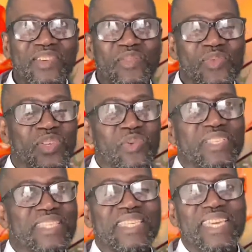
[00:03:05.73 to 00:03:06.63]
we don't
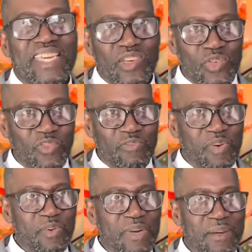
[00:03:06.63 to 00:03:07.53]
see a lot of
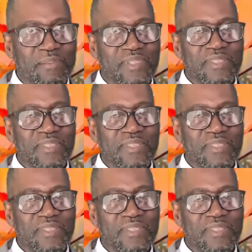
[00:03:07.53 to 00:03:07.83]
problems.